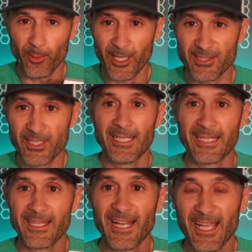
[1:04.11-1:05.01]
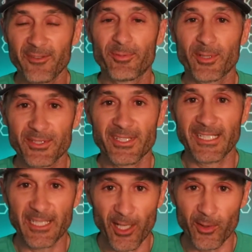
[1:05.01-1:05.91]
watch that I have
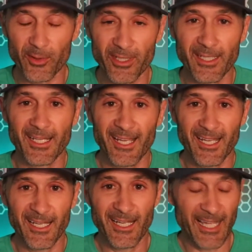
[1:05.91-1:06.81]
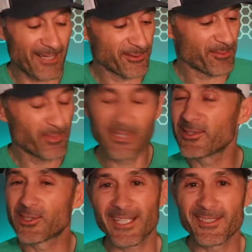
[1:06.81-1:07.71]
personally owned. I was a bit of a
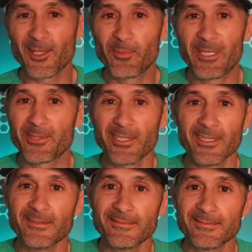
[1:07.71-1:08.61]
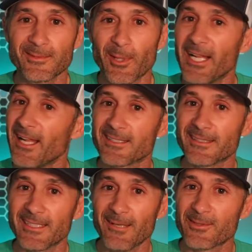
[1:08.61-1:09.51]
ShotScope hipster, quite
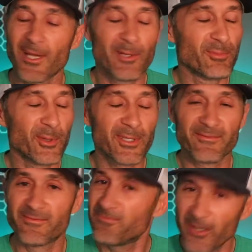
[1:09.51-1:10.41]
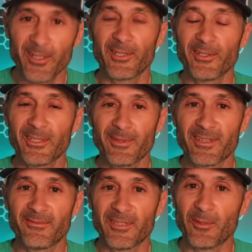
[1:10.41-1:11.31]
honestly. I was on board very early with
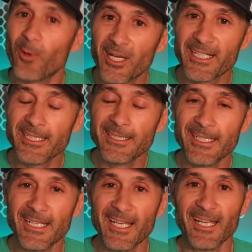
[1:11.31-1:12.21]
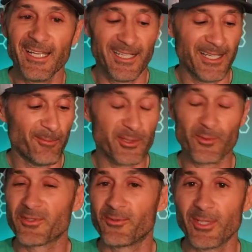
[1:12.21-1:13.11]
the V1, which
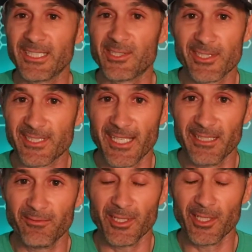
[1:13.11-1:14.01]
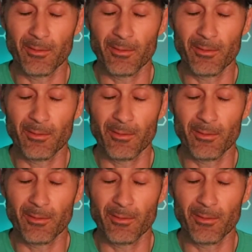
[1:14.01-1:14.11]
was really just kind of